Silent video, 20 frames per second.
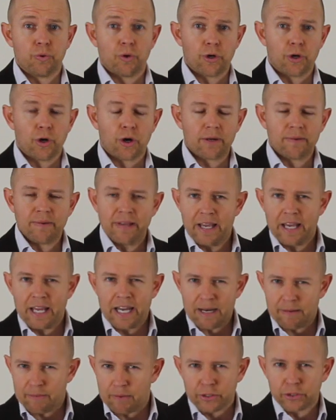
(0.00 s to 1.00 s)
or not.
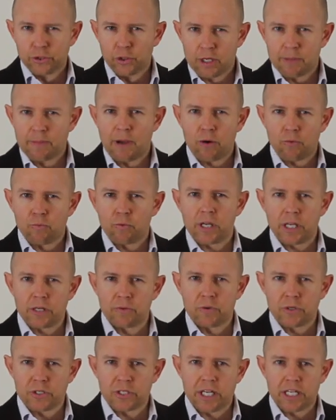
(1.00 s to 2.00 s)
And I'm not talking about read
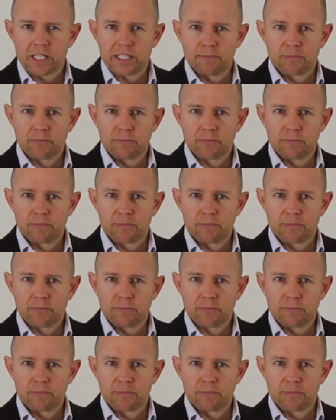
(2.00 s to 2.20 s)
receipts.